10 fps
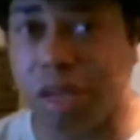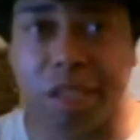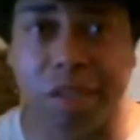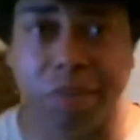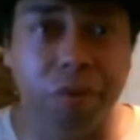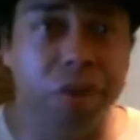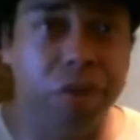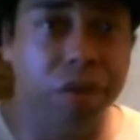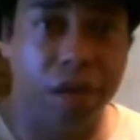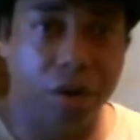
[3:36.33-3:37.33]
it's a movie
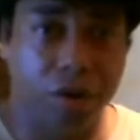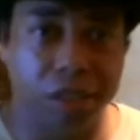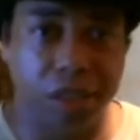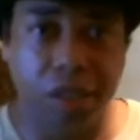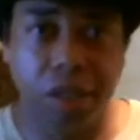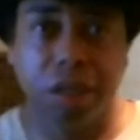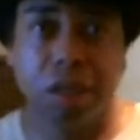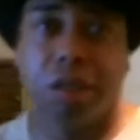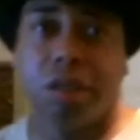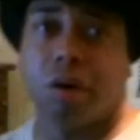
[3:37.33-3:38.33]
you got to go see.
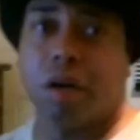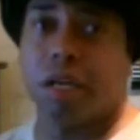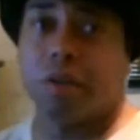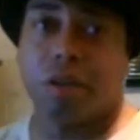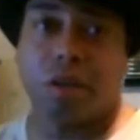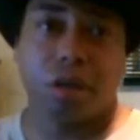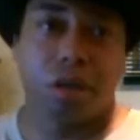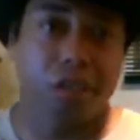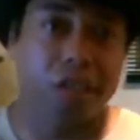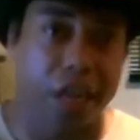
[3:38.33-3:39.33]
So I give
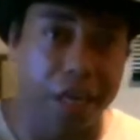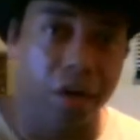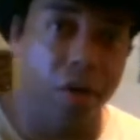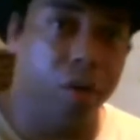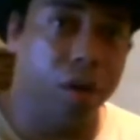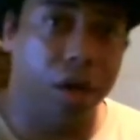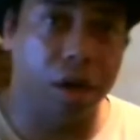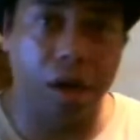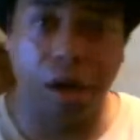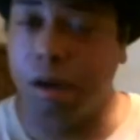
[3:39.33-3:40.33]
uh, Django
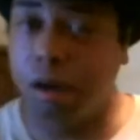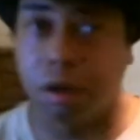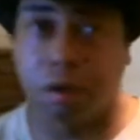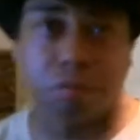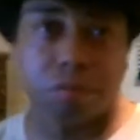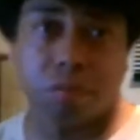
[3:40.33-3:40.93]
um,